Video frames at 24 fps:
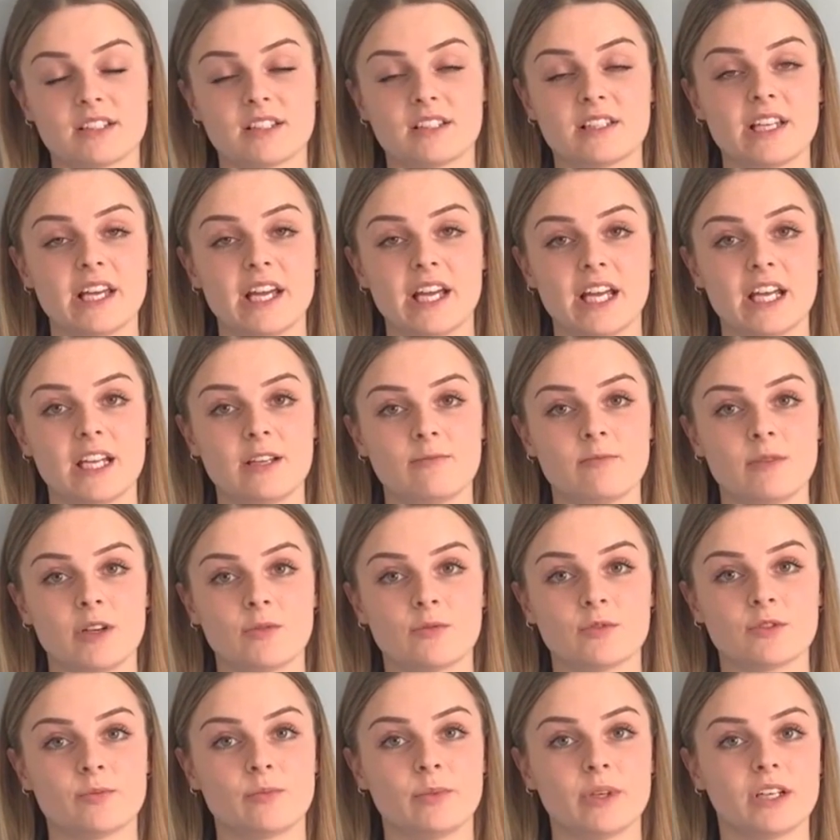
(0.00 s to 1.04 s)
a team it
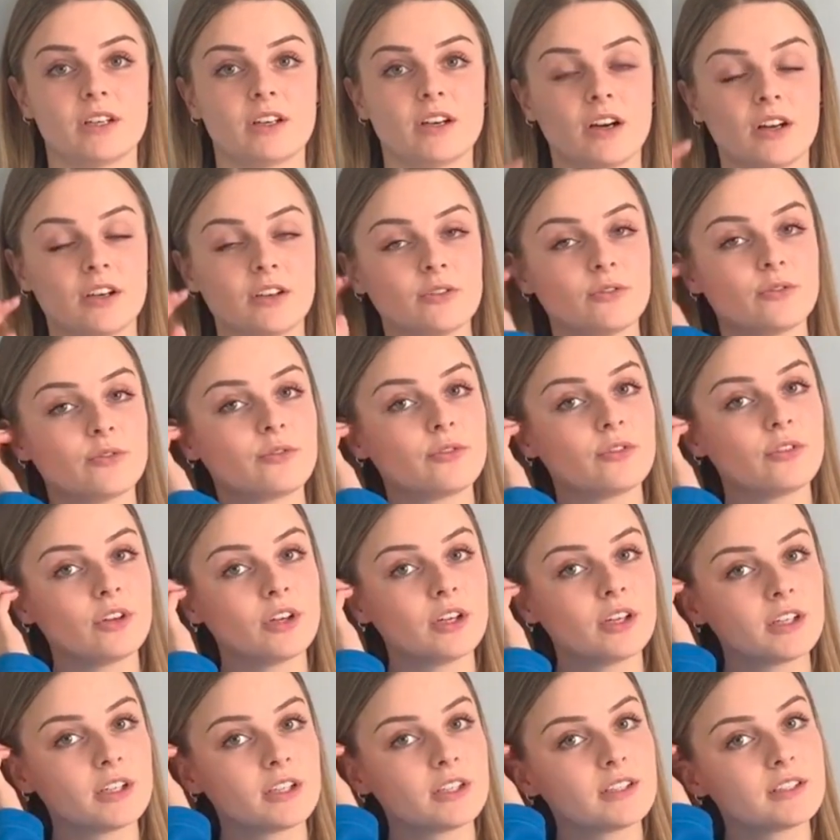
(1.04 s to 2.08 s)
was a big kind of
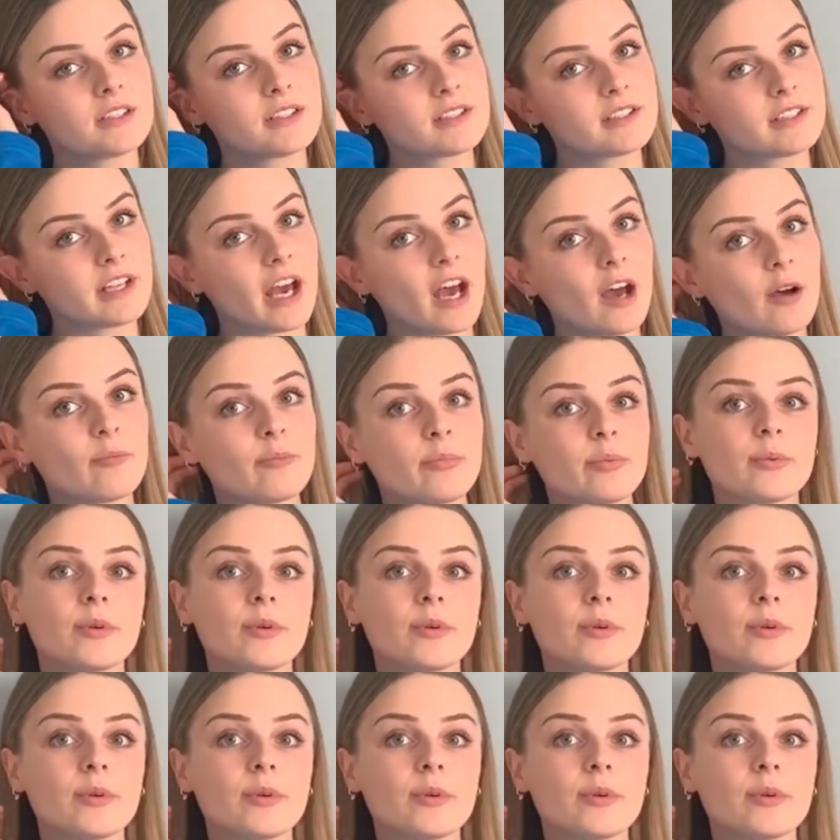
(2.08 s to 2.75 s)
step